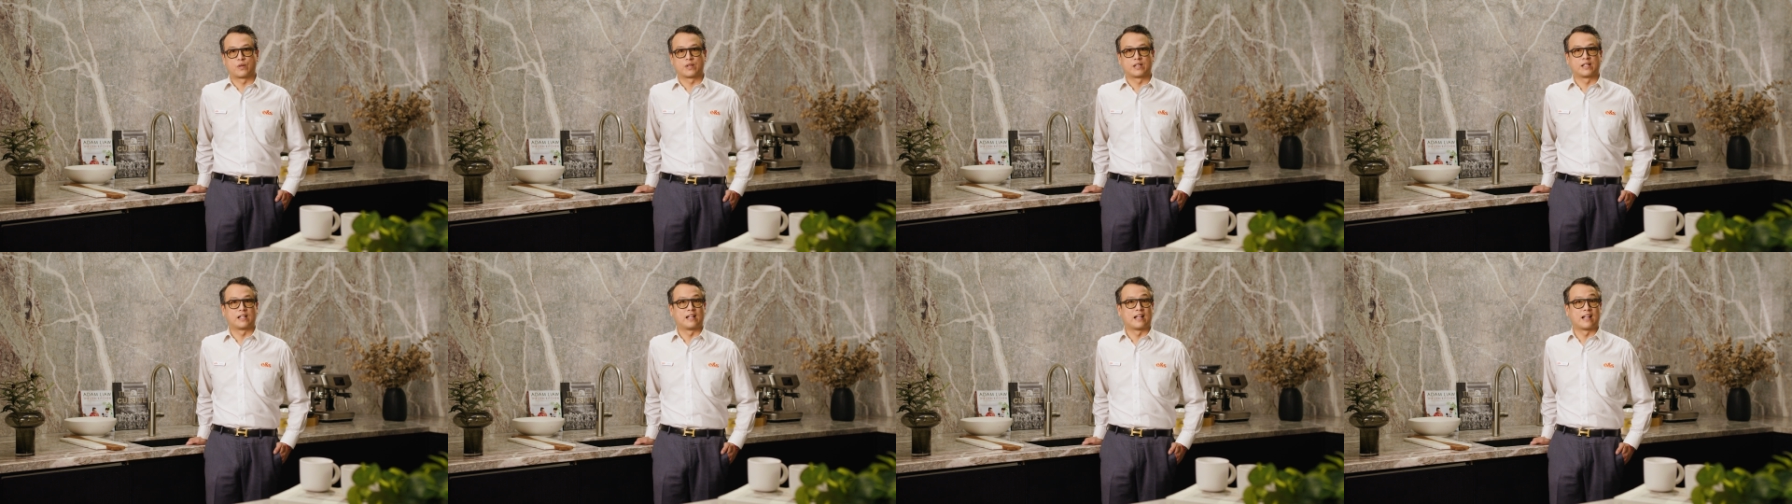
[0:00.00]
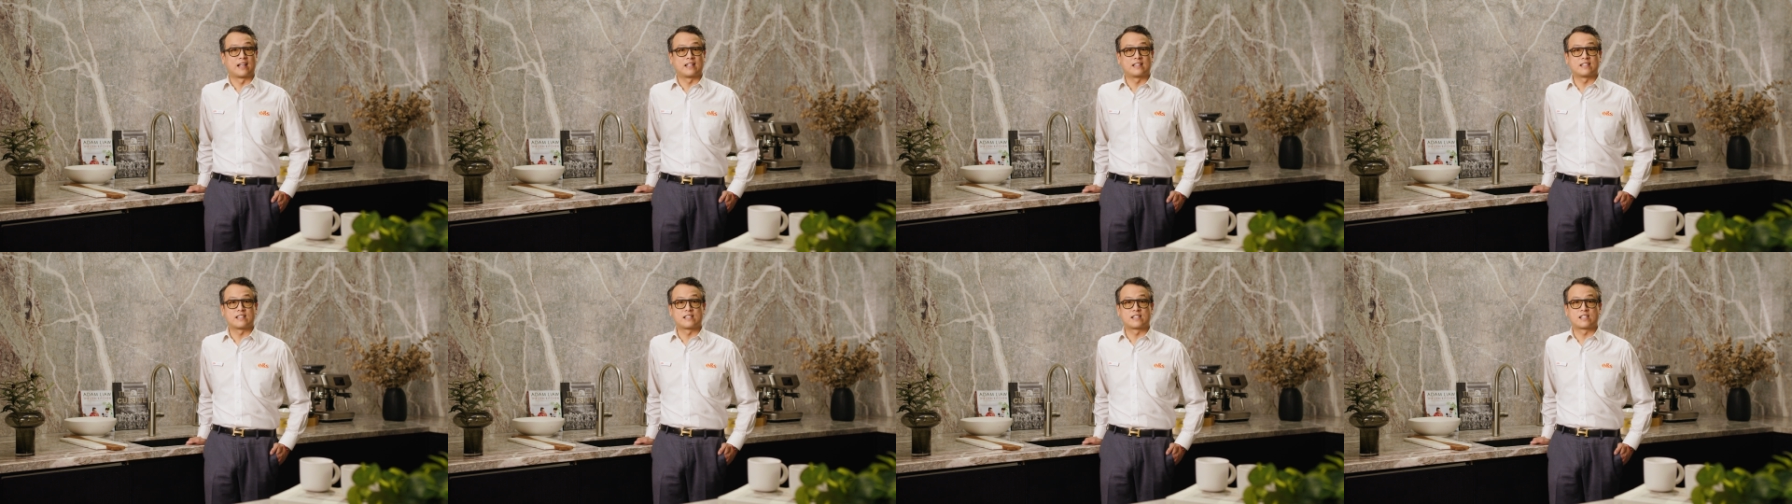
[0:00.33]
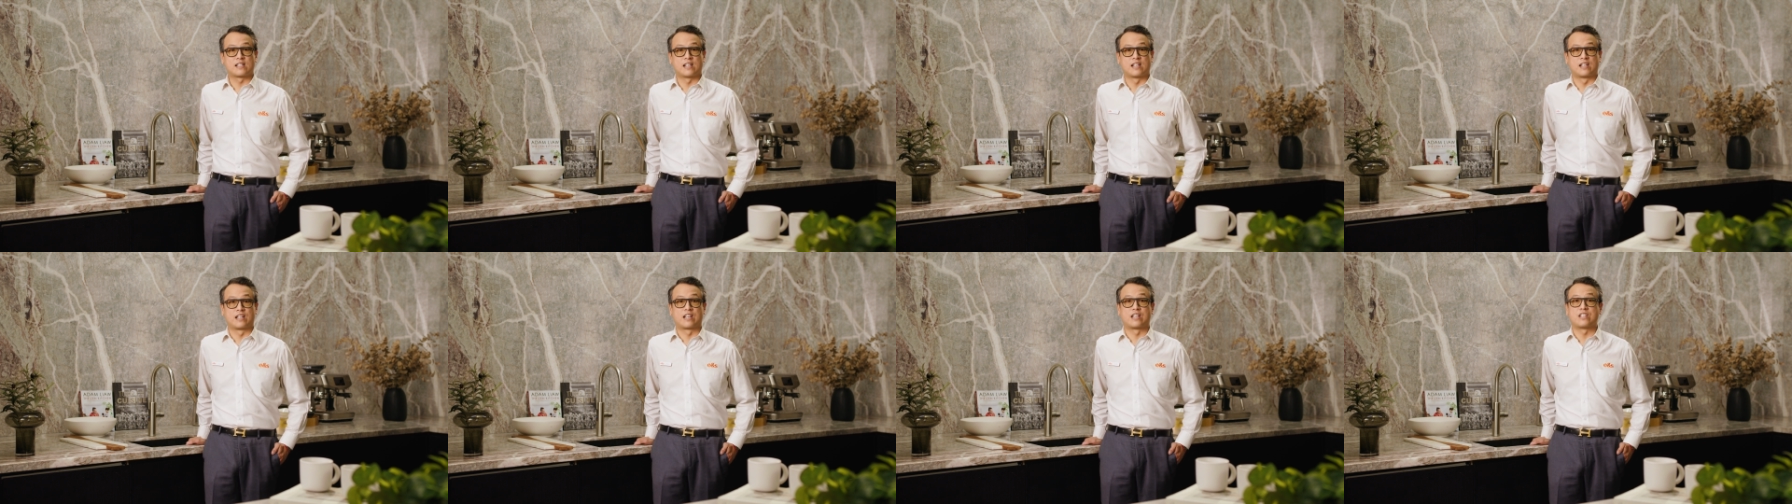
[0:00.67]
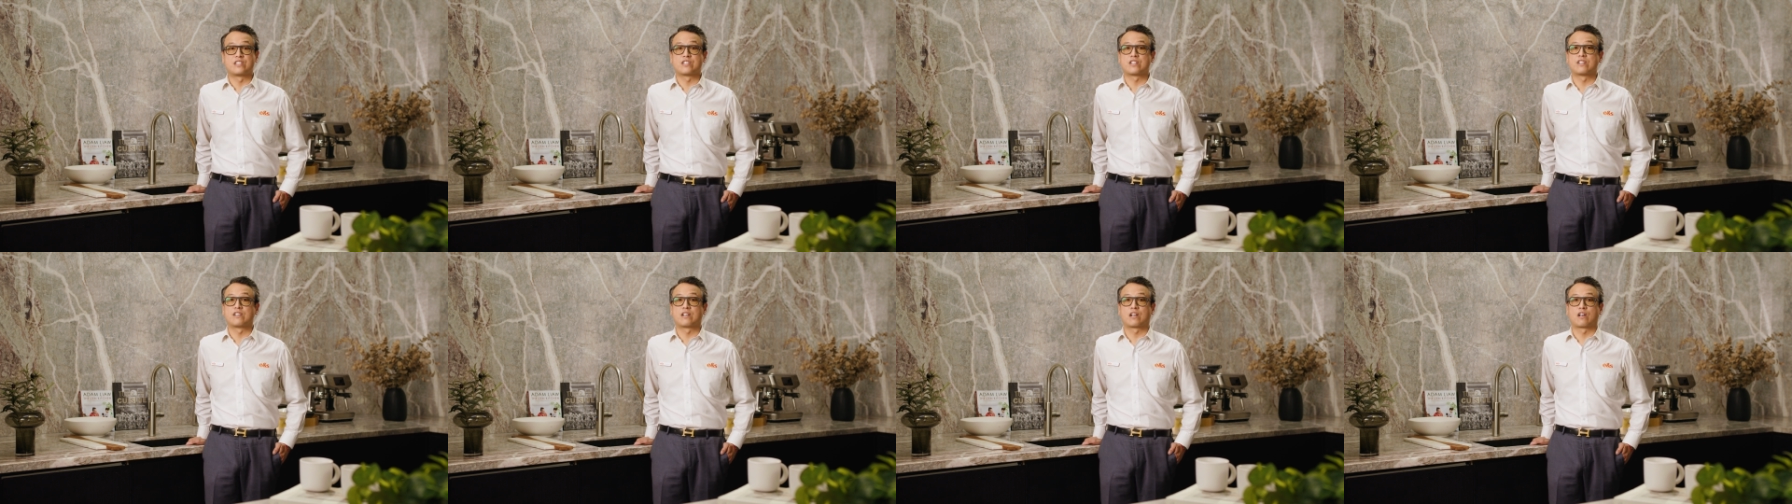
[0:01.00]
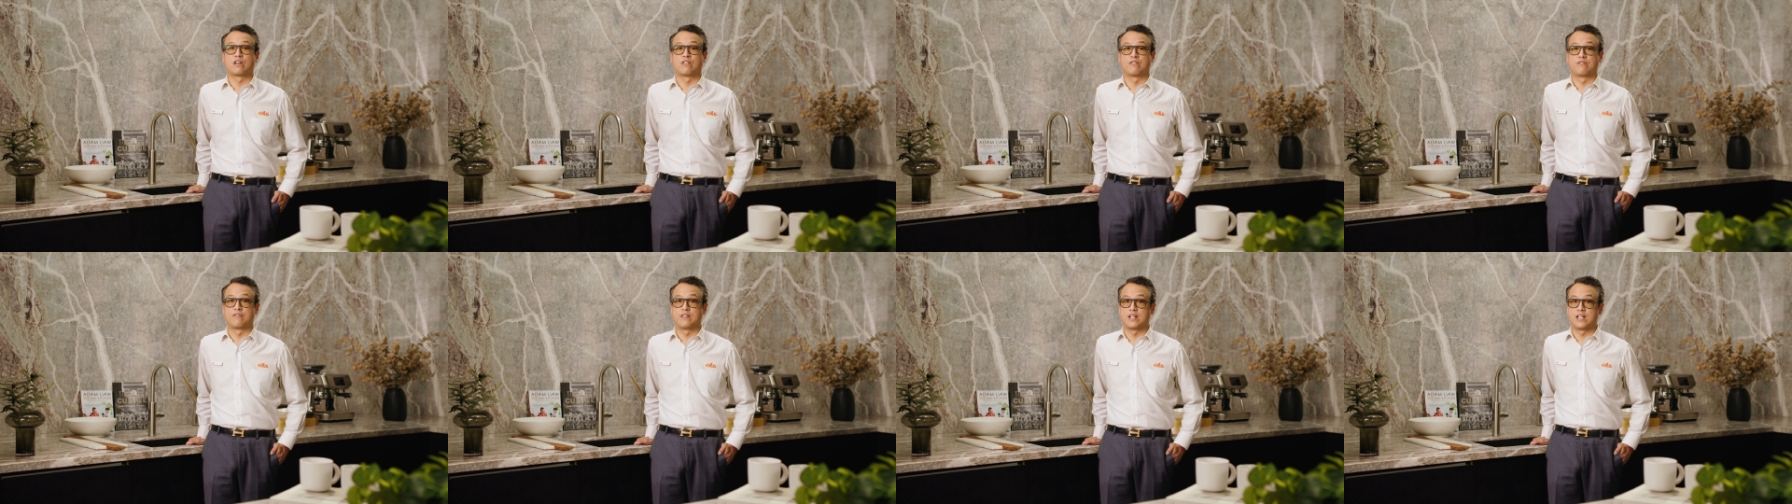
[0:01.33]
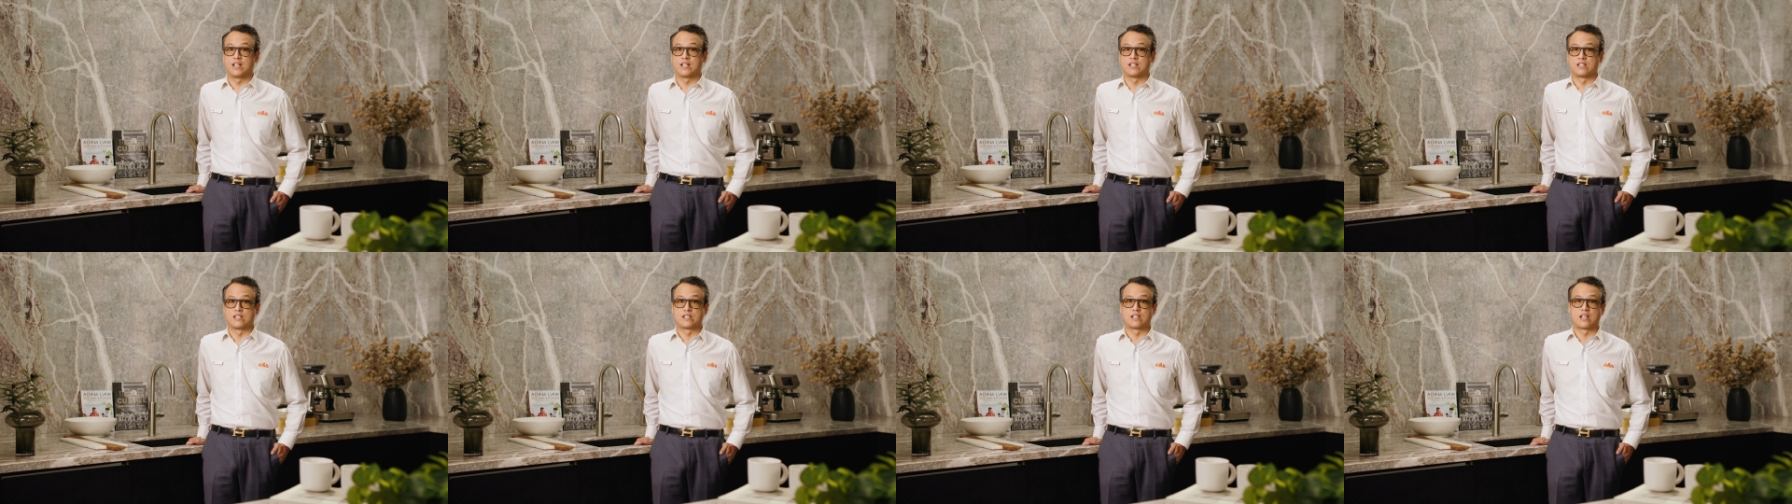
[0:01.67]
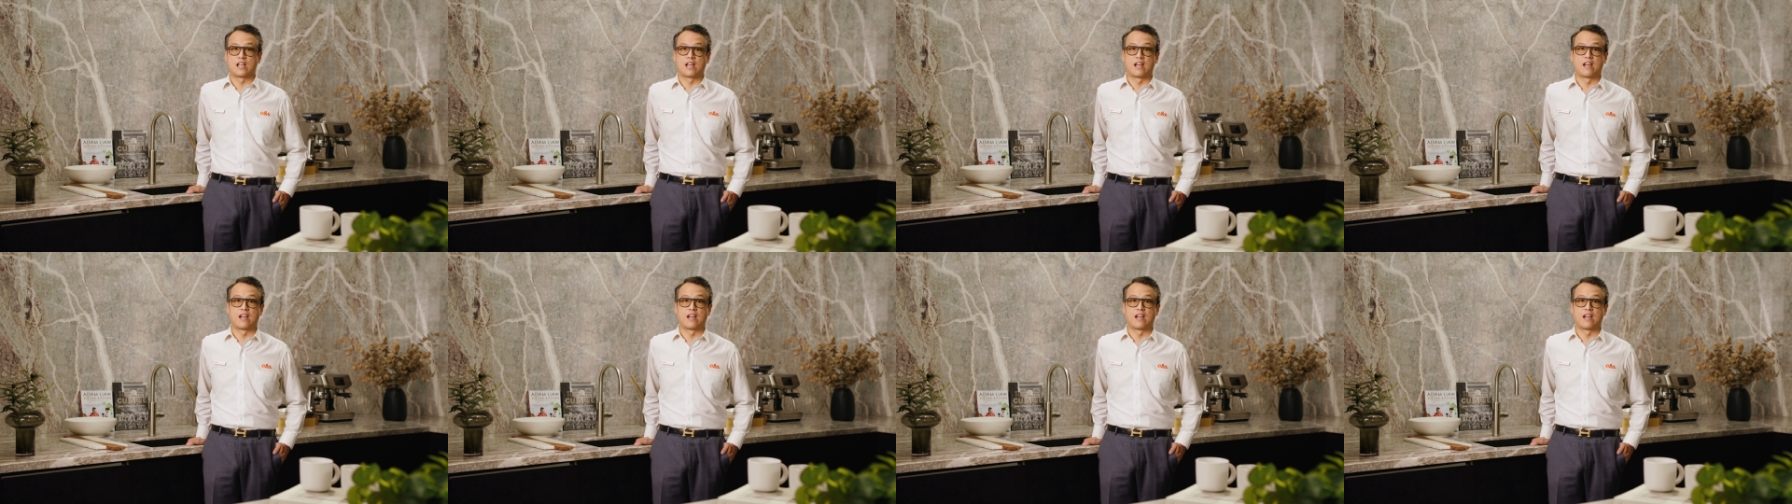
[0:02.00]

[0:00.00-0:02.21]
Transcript: the latest in kitchen convenience.